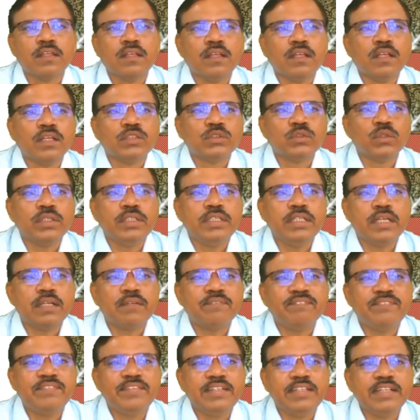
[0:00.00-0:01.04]
So here
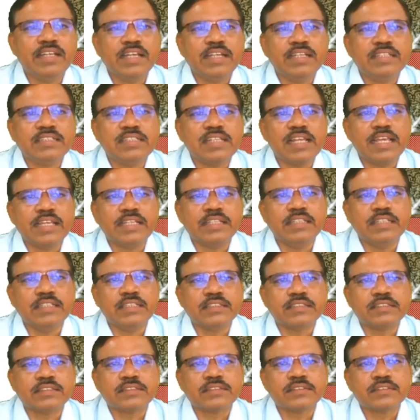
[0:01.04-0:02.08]
figure is like
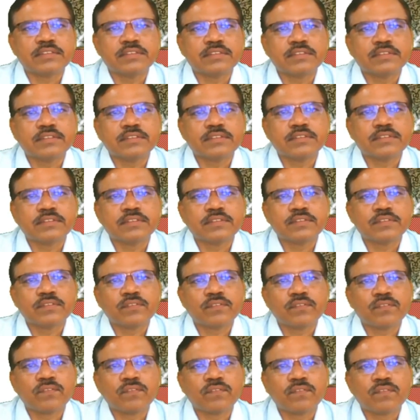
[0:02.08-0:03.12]
this
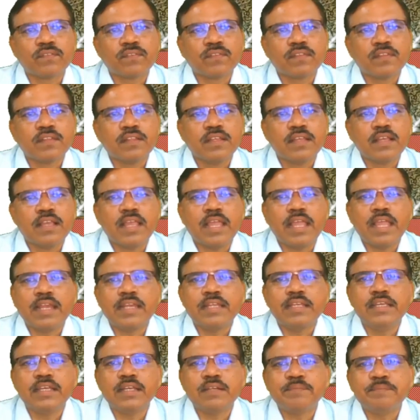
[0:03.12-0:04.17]
and
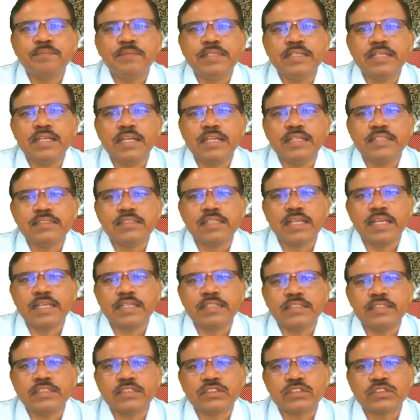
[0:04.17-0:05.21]
here figure is like
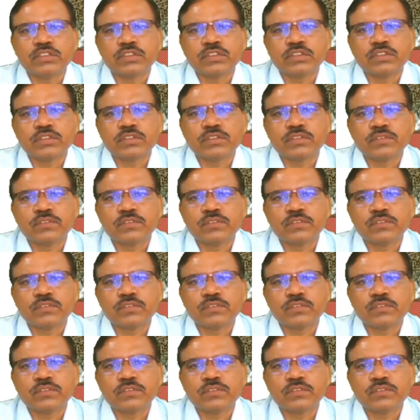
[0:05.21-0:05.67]
this.